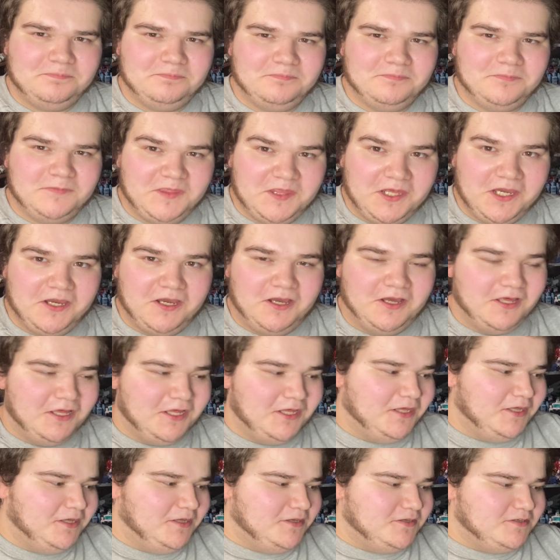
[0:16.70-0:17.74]
Yeah,
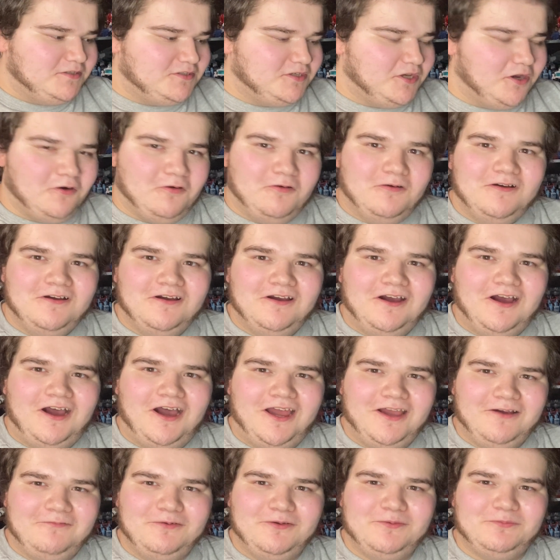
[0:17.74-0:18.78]
so
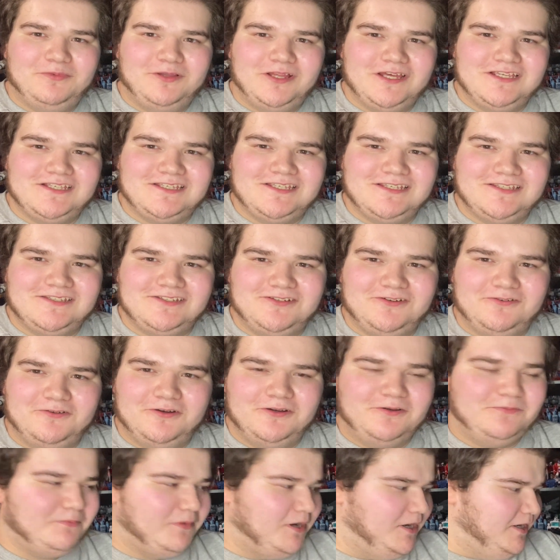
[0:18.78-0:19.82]
I went places
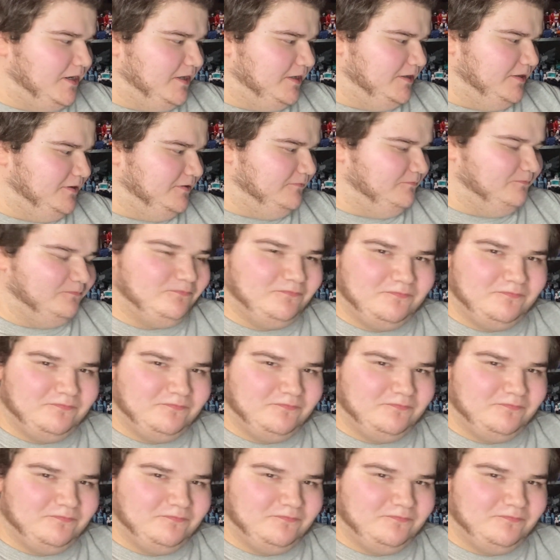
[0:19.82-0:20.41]
during my